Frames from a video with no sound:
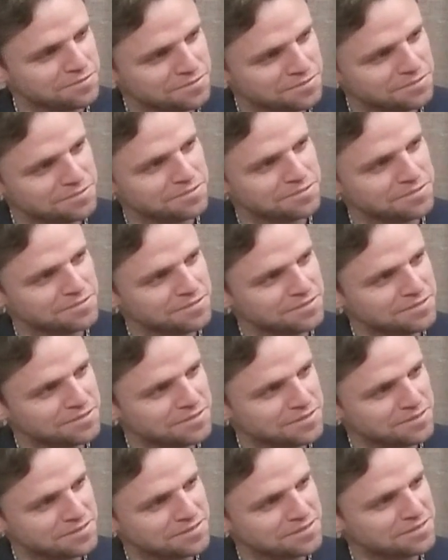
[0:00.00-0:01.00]

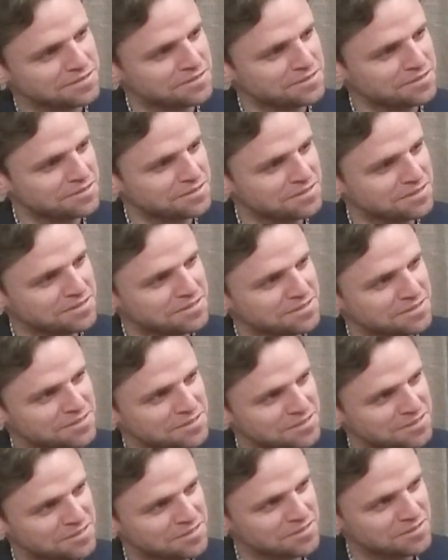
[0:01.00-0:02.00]

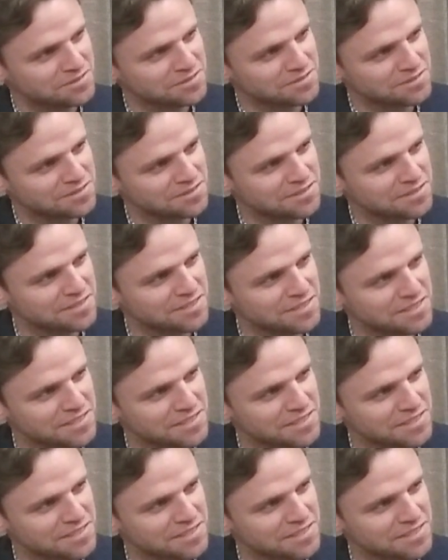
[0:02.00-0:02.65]
No words are spoken by the person on screen.